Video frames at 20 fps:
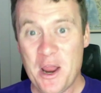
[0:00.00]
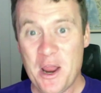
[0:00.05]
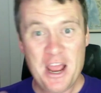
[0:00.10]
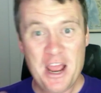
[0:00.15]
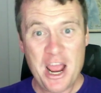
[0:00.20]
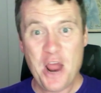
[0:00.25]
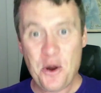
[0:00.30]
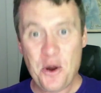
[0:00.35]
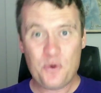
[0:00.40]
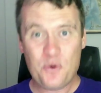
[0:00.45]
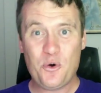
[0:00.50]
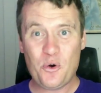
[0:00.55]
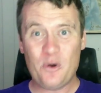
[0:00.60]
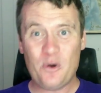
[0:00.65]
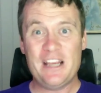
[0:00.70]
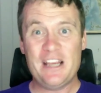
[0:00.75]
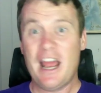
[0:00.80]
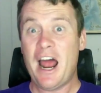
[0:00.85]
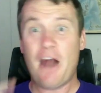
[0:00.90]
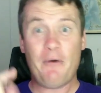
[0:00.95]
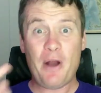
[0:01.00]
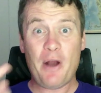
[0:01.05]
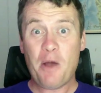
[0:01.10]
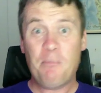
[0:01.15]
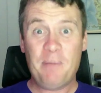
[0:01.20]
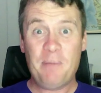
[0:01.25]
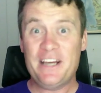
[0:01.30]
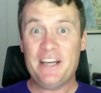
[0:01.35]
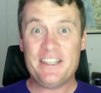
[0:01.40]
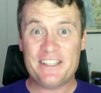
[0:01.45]
How cool. Are our
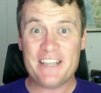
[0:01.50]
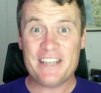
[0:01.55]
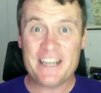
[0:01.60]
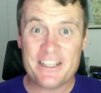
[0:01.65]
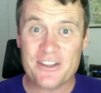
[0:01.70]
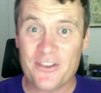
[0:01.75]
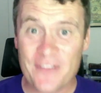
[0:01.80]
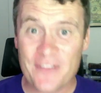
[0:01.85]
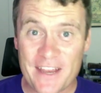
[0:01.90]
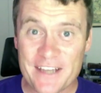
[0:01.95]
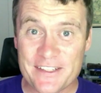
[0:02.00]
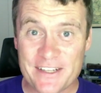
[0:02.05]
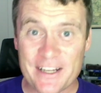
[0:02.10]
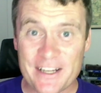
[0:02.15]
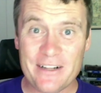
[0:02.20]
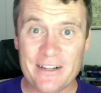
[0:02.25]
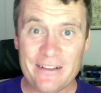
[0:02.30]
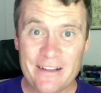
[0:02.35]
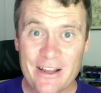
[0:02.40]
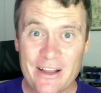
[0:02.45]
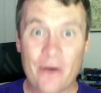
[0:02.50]
PCs on there still?